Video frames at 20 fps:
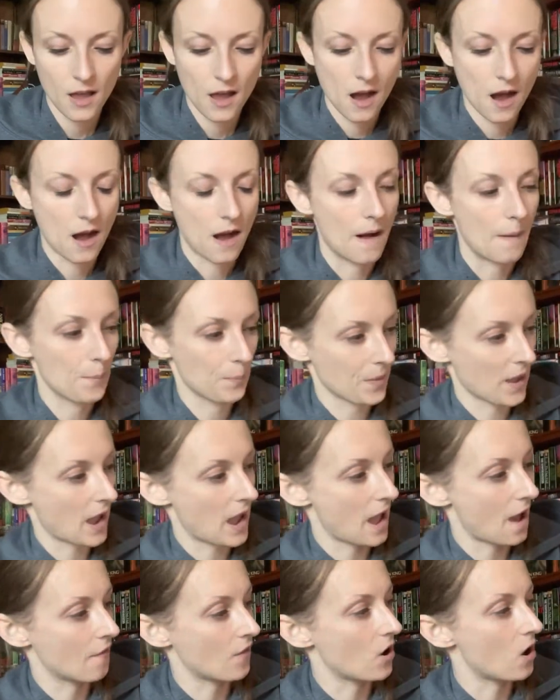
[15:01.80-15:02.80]
I
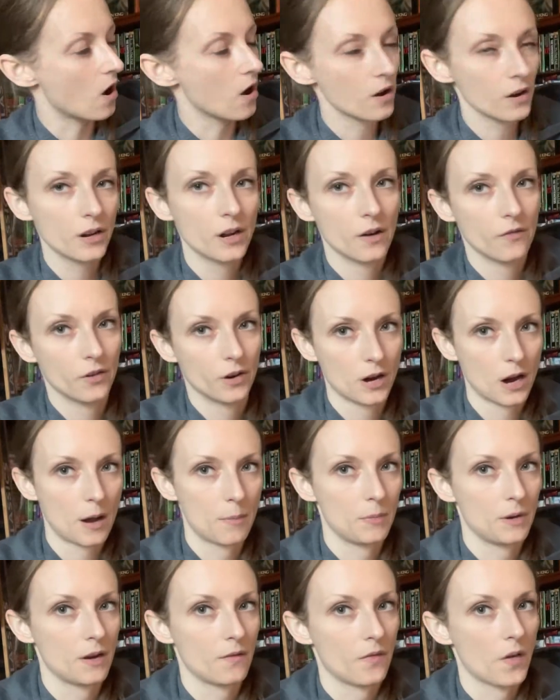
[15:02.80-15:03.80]
have a hardcover
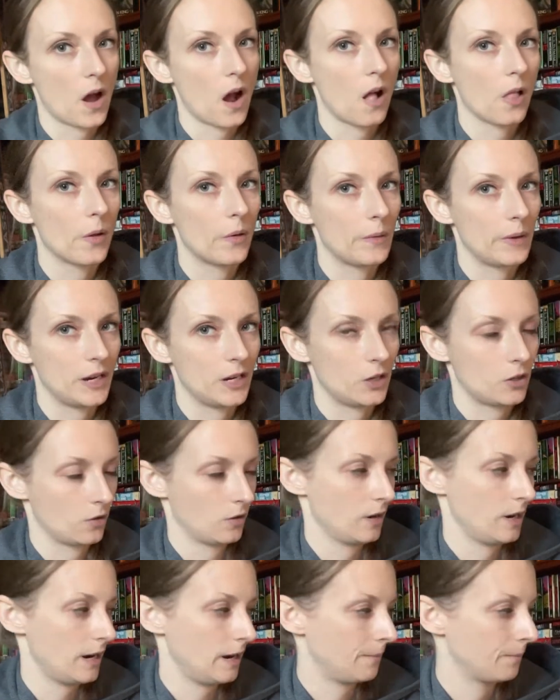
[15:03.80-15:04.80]
copy of The Halloween
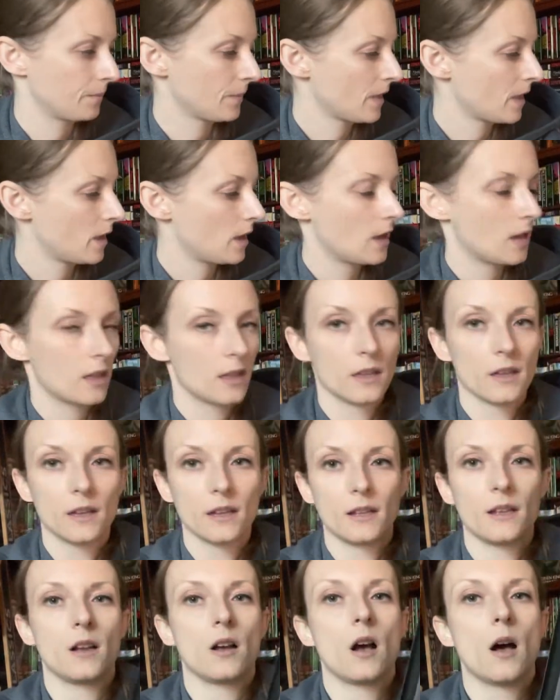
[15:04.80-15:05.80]
Tree.
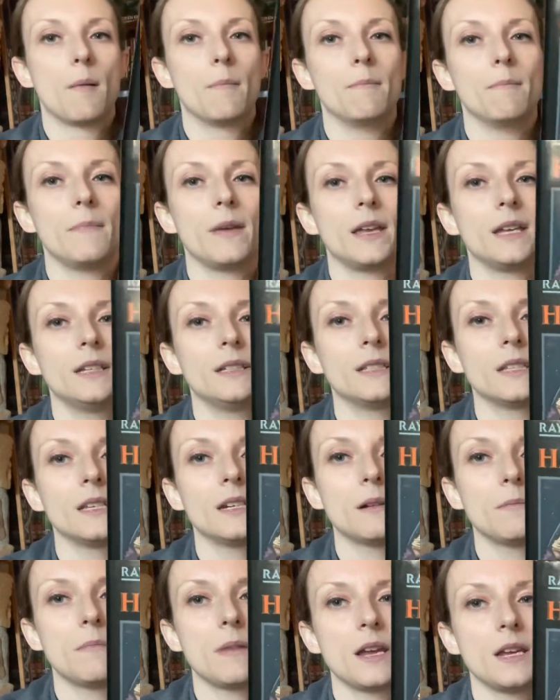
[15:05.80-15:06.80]
amazing,
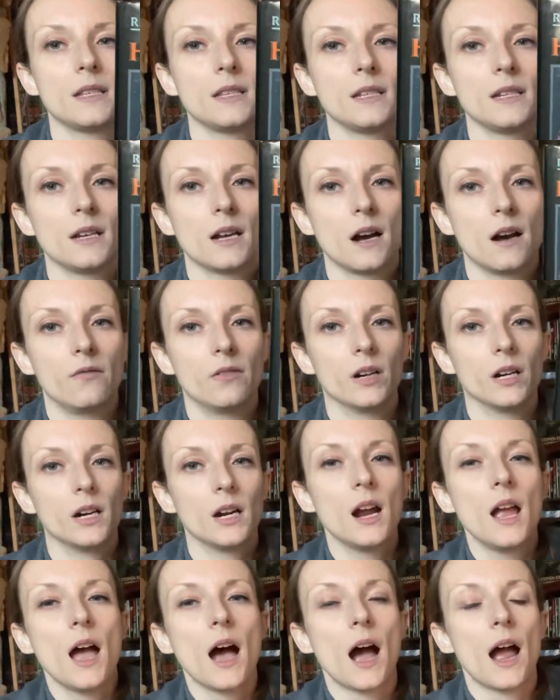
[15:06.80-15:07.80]
amazing cover.
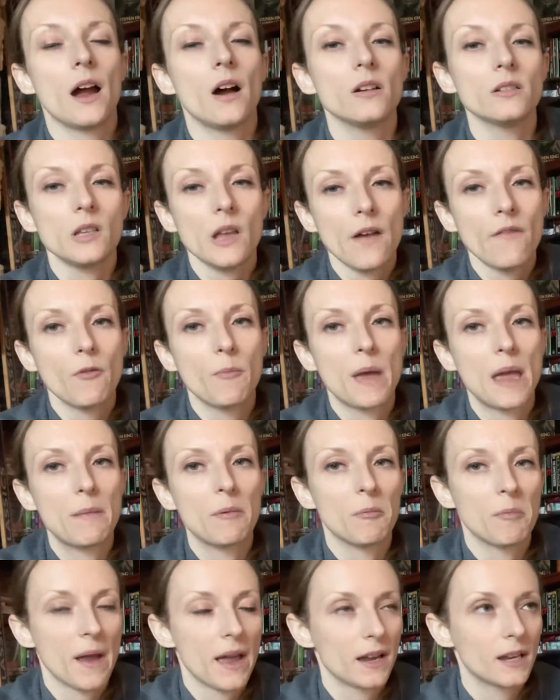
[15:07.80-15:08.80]
I also have a
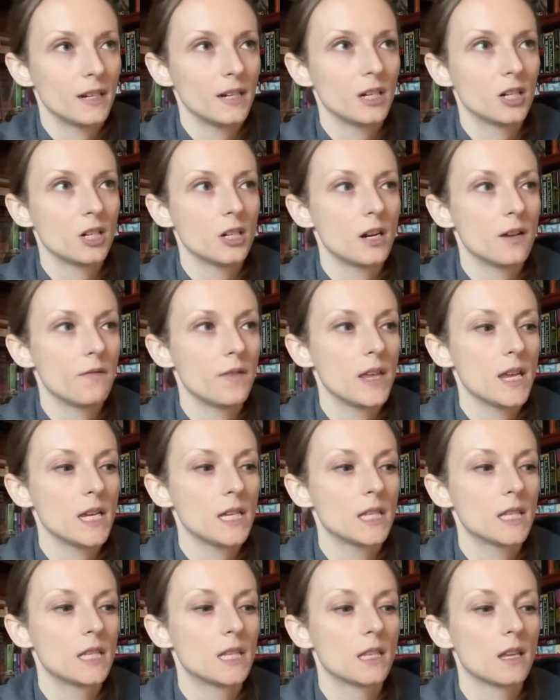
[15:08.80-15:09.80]
paperback edition of
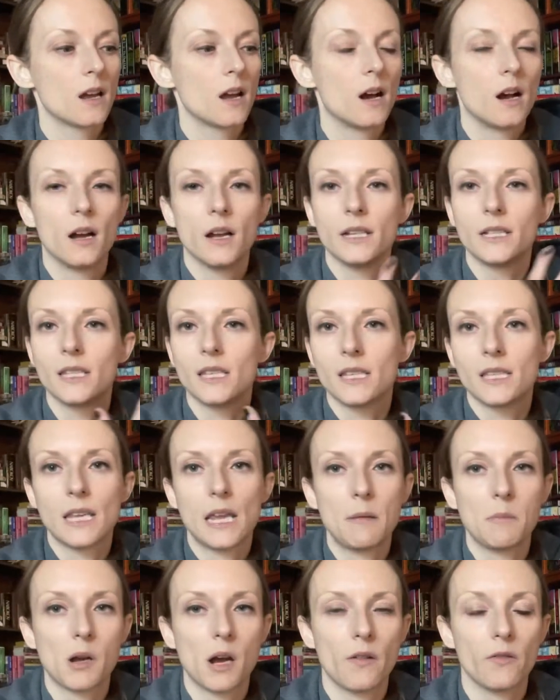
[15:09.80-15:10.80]
this. It's the
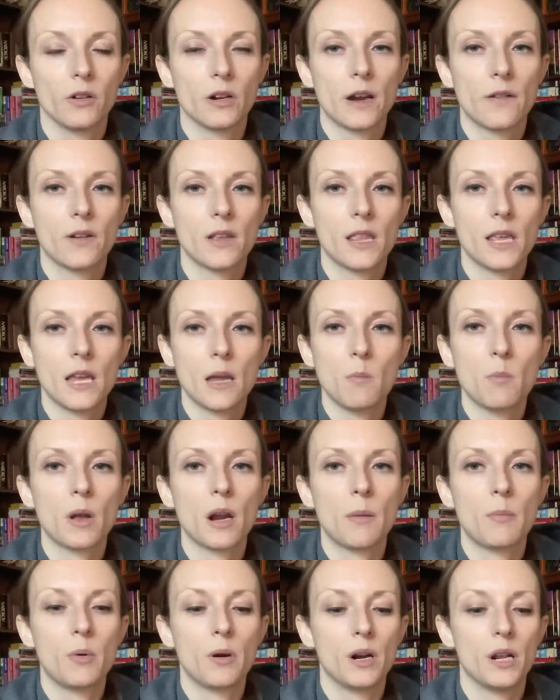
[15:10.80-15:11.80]
same cover and everything, but
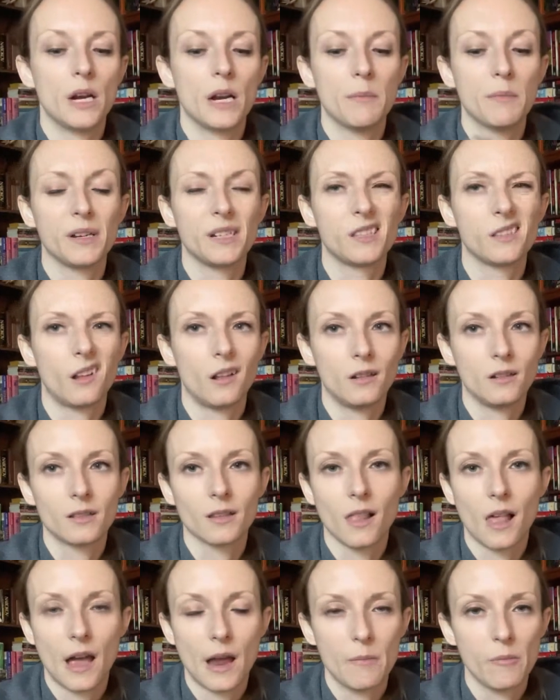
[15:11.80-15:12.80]
I put it in my son's
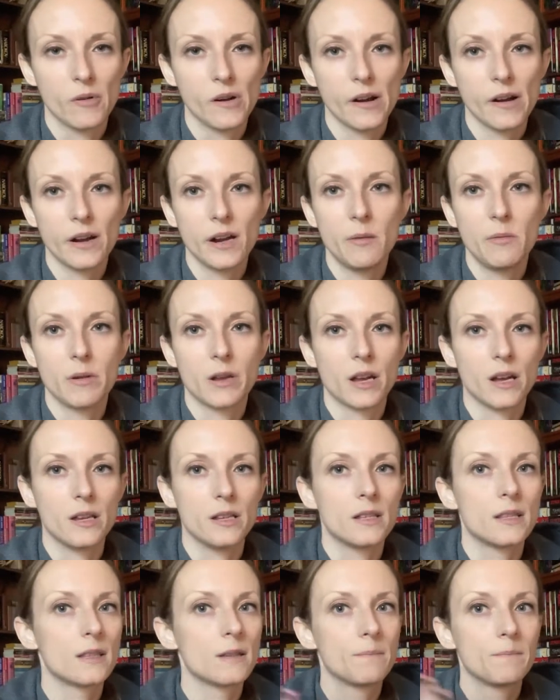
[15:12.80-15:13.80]
library
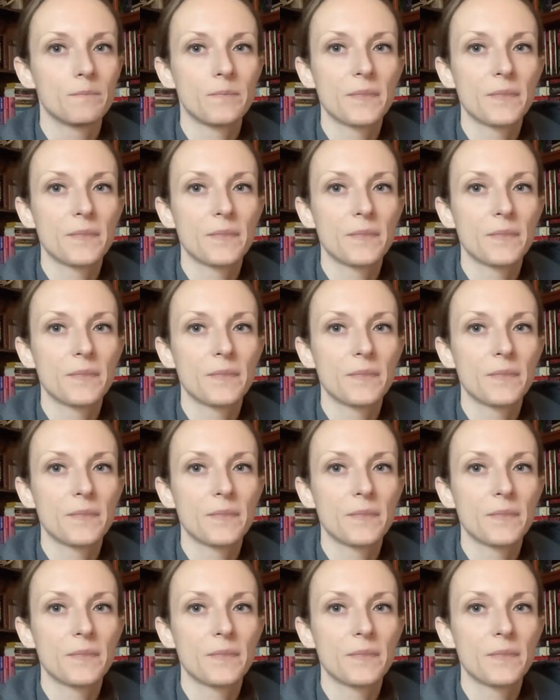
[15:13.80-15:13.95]
because